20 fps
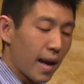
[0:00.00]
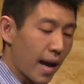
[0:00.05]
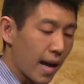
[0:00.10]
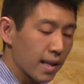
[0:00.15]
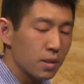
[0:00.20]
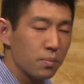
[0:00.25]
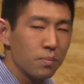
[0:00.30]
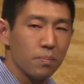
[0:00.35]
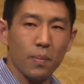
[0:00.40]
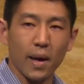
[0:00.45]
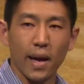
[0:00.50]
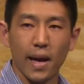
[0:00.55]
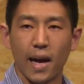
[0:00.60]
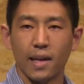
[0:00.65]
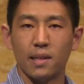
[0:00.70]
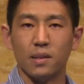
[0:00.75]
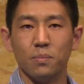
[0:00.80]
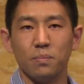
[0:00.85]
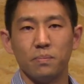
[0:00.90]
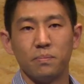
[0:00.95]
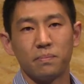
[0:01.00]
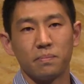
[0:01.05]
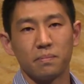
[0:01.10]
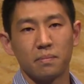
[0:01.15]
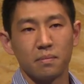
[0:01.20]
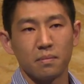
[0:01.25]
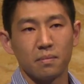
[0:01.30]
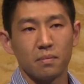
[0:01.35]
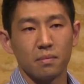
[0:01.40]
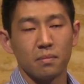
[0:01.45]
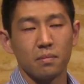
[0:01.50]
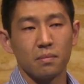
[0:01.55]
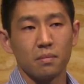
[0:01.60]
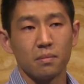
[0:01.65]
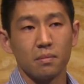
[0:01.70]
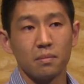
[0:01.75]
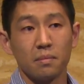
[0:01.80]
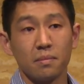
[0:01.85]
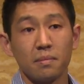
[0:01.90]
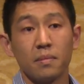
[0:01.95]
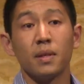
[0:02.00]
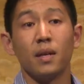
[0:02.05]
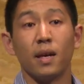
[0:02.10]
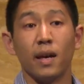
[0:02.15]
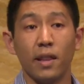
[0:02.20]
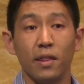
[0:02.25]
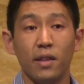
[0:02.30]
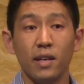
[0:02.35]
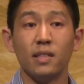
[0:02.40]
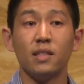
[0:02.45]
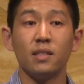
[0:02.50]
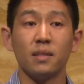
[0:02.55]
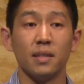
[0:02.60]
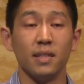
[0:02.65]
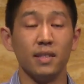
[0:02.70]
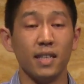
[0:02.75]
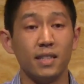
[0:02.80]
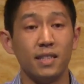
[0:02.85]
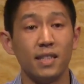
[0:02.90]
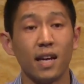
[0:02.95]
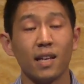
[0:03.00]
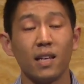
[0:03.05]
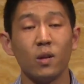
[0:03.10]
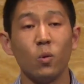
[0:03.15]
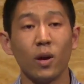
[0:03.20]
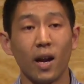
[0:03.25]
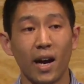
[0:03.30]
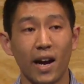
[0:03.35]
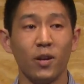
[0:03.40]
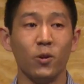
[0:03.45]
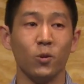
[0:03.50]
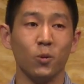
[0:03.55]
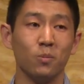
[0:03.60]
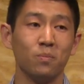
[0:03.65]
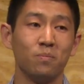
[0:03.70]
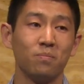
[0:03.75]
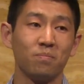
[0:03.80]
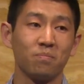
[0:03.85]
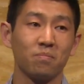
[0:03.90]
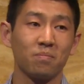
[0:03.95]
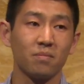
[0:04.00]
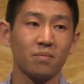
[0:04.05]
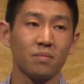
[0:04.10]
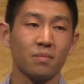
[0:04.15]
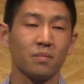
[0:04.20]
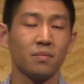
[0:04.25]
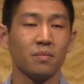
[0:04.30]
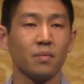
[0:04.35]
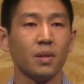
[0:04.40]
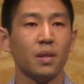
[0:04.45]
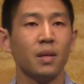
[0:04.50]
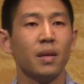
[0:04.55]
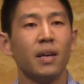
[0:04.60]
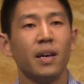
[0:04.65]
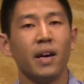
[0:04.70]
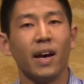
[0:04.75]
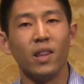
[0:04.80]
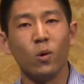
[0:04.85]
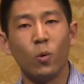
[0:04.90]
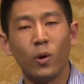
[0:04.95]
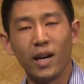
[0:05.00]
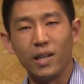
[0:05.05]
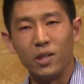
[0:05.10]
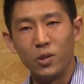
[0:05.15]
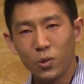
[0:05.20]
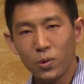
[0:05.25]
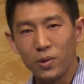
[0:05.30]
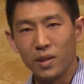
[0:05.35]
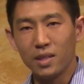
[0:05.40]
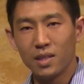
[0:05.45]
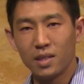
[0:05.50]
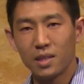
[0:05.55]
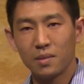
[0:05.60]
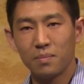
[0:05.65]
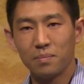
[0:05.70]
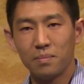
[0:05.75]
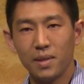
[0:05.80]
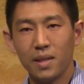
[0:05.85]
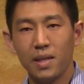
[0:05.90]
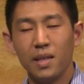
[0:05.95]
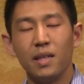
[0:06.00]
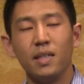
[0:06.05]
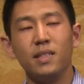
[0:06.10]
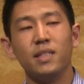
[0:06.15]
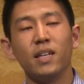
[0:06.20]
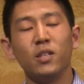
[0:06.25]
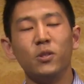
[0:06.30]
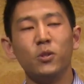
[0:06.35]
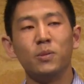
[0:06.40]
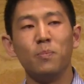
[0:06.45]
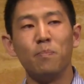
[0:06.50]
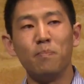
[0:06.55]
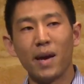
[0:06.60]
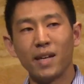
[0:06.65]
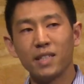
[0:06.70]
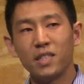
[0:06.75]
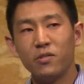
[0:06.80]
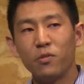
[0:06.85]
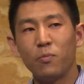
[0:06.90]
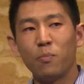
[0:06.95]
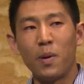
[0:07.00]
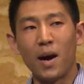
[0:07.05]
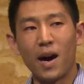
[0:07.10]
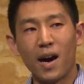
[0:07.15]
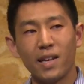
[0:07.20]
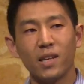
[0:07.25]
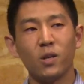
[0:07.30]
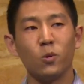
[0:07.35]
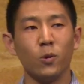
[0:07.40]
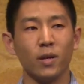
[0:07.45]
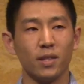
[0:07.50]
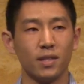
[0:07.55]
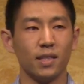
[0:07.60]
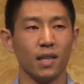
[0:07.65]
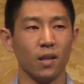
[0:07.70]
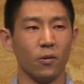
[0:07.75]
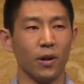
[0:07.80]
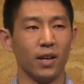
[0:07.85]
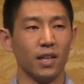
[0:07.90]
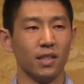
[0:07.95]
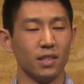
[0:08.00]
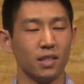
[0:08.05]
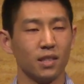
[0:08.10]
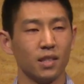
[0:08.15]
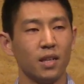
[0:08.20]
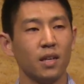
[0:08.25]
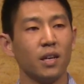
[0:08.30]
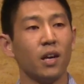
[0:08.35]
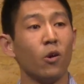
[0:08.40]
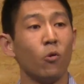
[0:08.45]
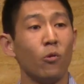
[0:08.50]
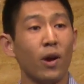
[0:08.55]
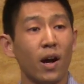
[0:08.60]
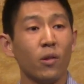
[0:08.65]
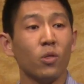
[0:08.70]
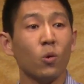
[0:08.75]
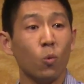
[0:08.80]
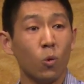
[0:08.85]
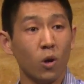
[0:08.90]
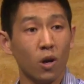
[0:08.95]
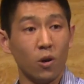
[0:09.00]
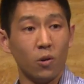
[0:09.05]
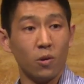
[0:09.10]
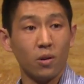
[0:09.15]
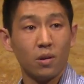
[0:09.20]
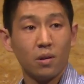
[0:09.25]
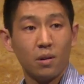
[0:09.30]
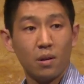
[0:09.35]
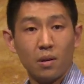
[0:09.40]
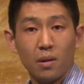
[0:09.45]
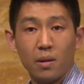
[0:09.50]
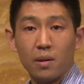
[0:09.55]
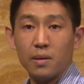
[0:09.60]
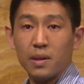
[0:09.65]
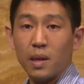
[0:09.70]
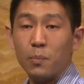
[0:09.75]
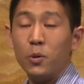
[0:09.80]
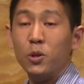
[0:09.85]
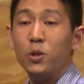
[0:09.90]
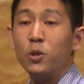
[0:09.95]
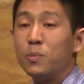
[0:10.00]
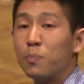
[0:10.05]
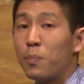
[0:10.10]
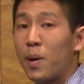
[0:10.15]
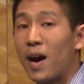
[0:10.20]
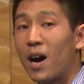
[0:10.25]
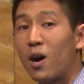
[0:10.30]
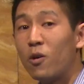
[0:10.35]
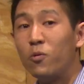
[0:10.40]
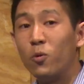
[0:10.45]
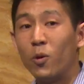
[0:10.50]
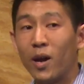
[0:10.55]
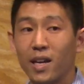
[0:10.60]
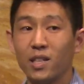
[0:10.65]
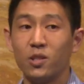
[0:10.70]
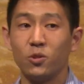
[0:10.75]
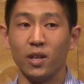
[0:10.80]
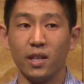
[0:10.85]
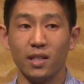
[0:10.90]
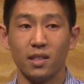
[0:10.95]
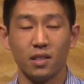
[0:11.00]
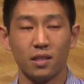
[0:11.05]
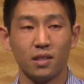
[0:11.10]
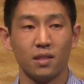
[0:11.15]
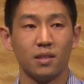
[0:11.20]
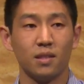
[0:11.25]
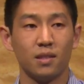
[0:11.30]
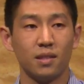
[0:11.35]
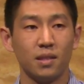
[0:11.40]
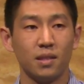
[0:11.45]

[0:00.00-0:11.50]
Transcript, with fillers: atom by atom. And this is exactly what I do. And the way I do this is I use massive particle accelerators around the world that produce powerful X-rays.